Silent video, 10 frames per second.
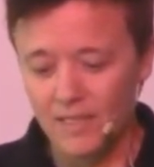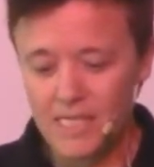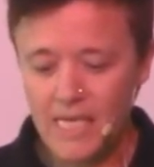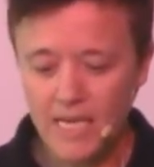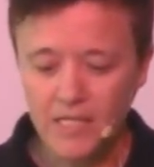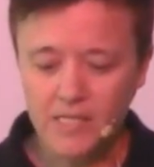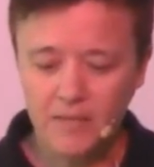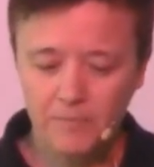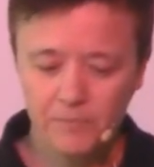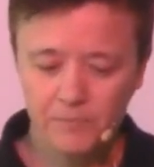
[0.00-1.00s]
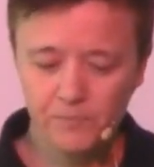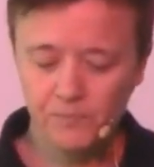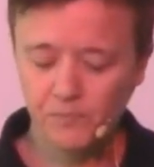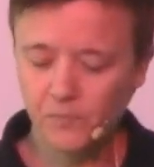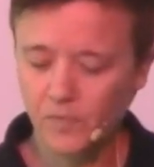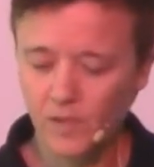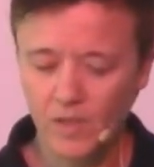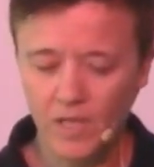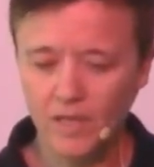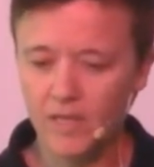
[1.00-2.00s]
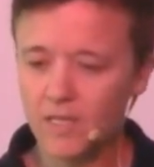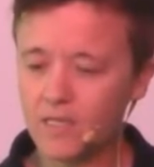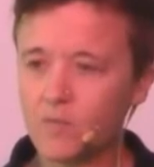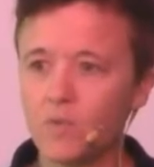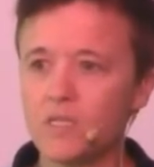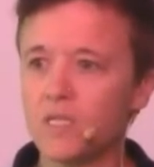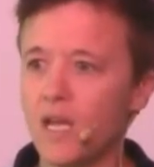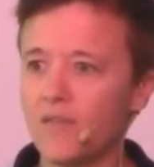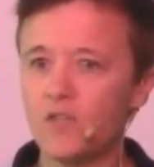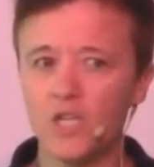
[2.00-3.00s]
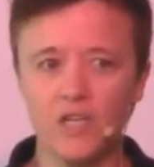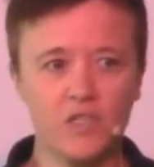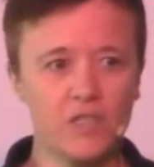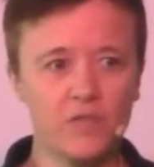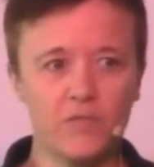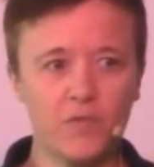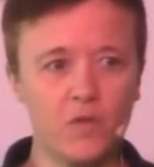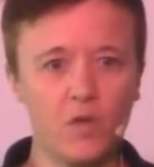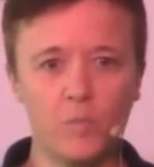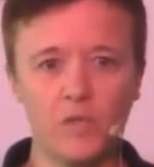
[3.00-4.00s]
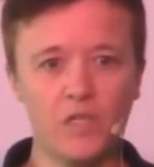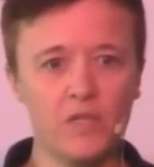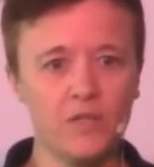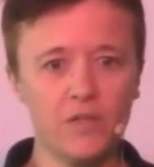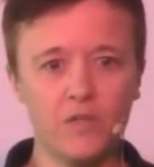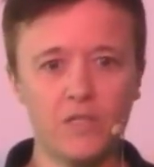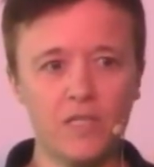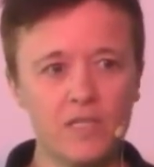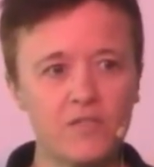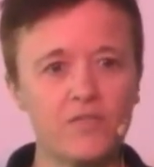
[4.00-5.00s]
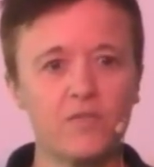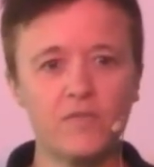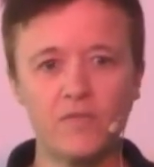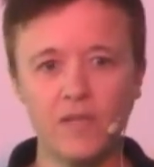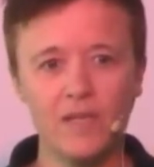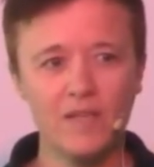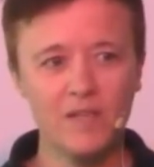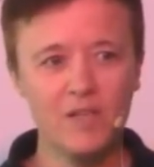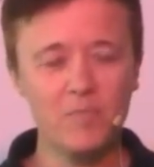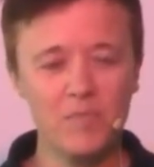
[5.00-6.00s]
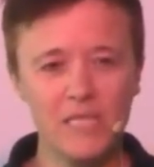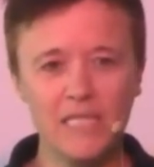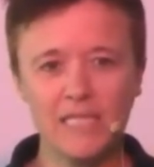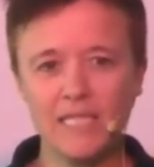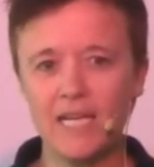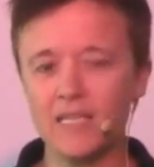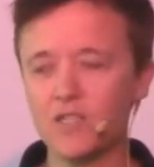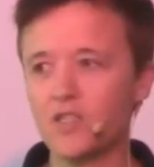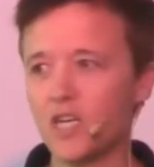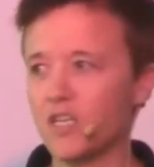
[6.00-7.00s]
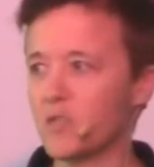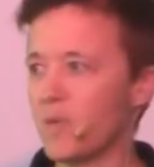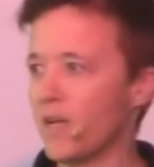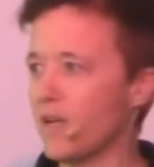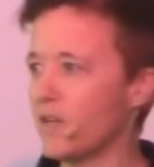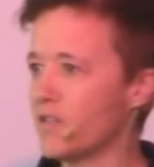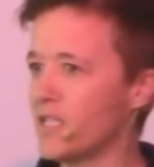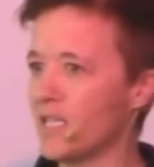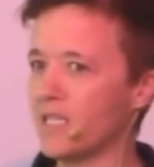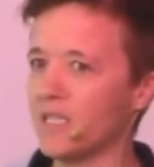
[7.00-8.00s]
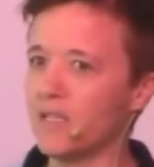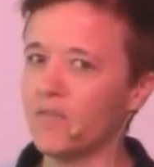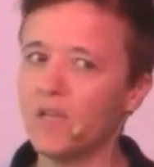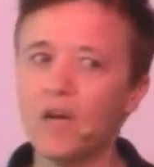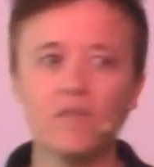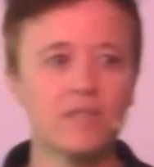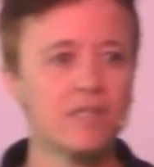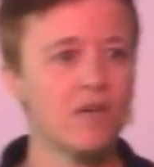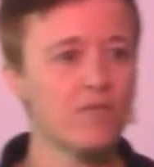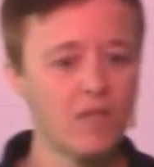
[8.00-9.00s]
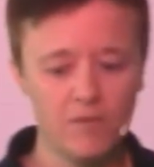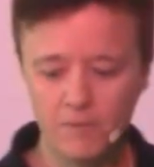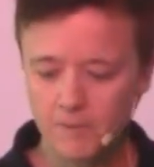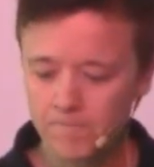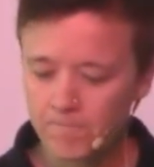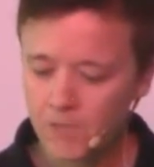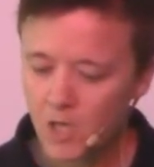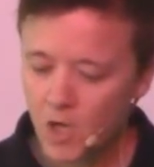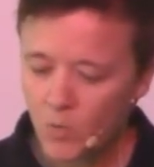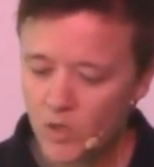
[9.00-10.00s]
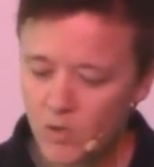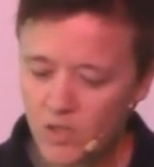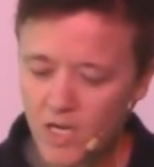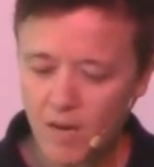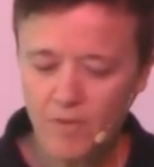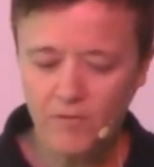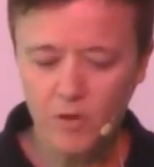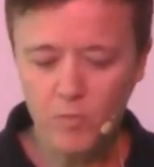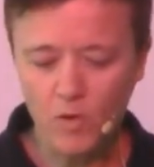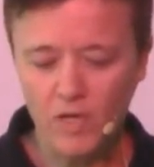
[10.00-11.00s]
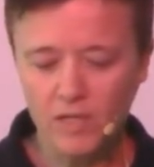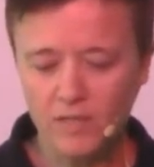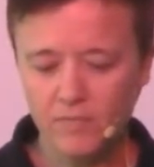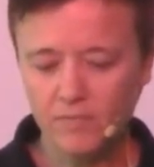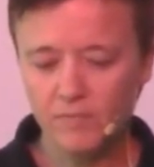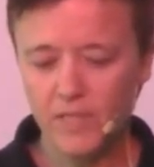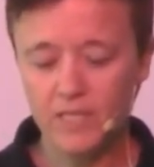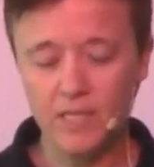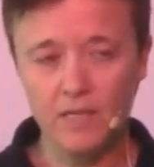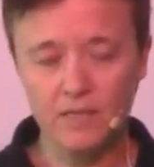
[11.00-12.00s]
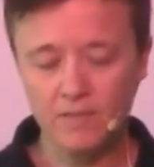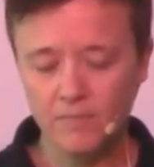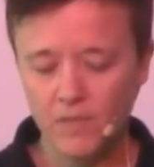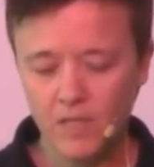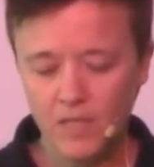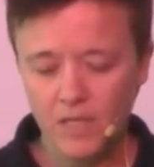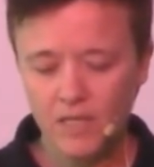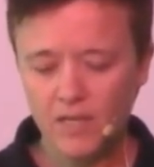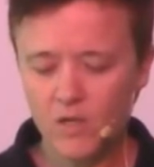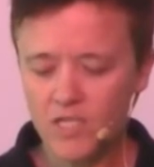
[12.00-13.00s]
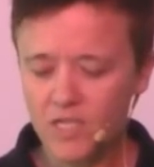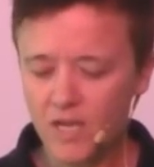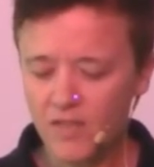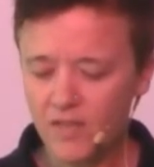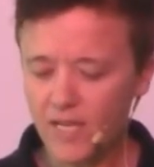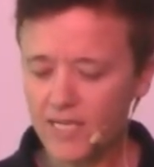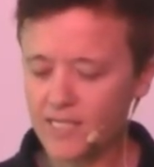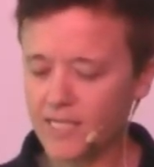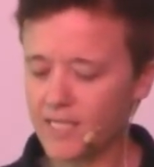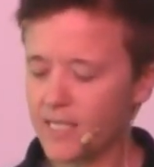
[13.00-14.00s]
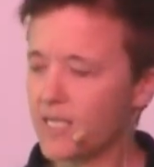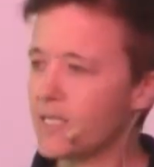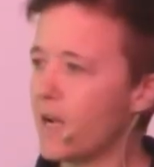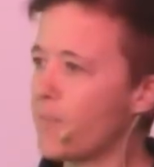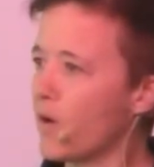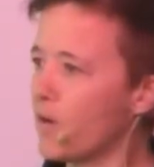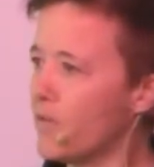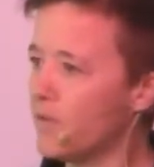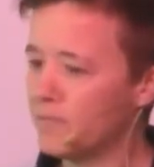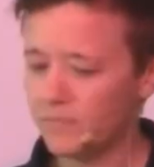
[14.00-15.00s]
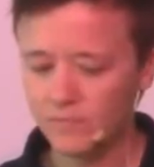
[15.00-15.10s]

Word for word: says, and this was life changing, so open your ears. This completely has changed my understanding of love and self love. When you adopt the viewpoint, he says, that there is nothing that exists that is not part of you,